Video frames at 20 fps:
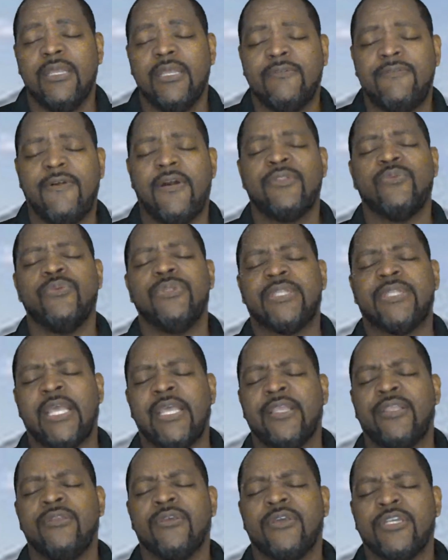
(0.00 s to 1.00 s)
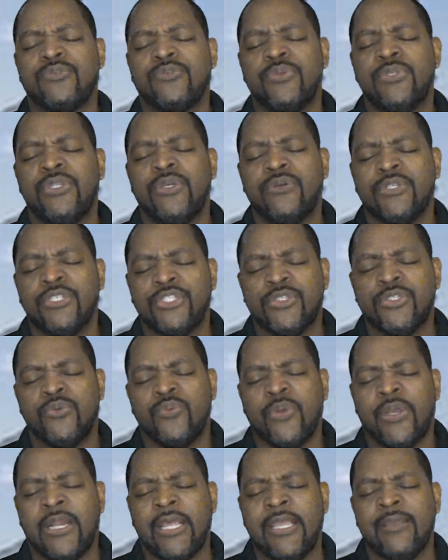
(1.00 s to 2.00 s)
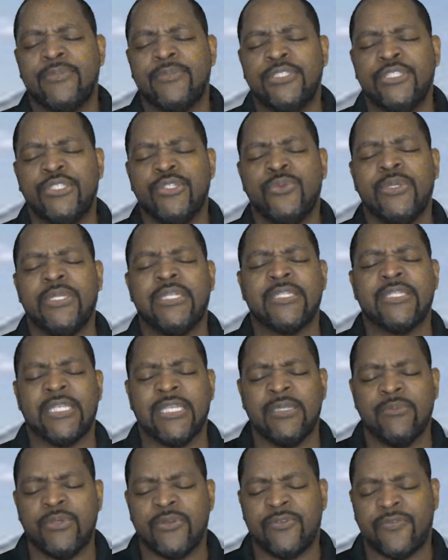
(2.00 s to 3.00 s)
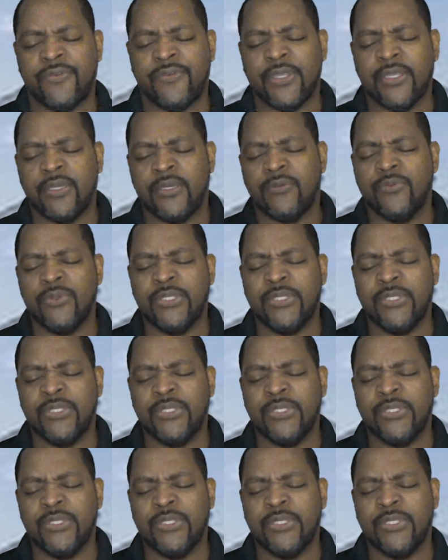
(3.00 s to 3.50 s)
And Father, we thank you because we know that you're well able to do anything but fail.